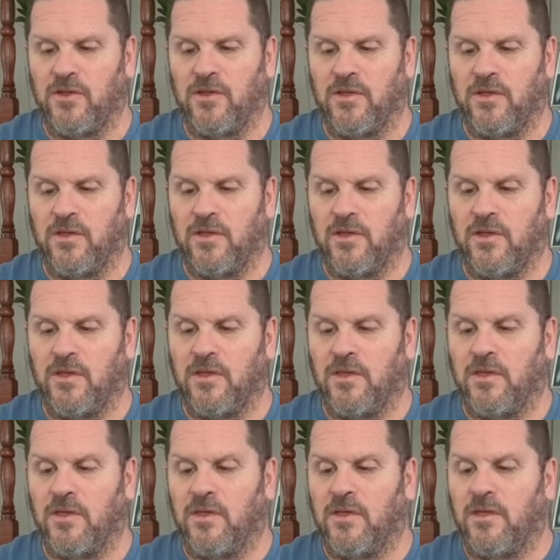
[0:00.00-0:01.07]

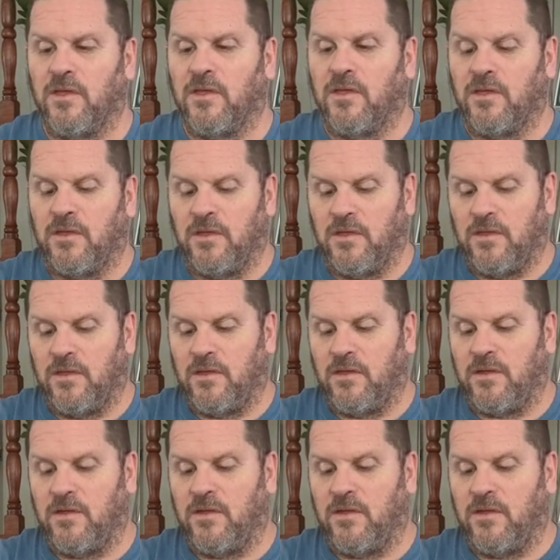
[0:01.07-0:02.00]
Nothing is said.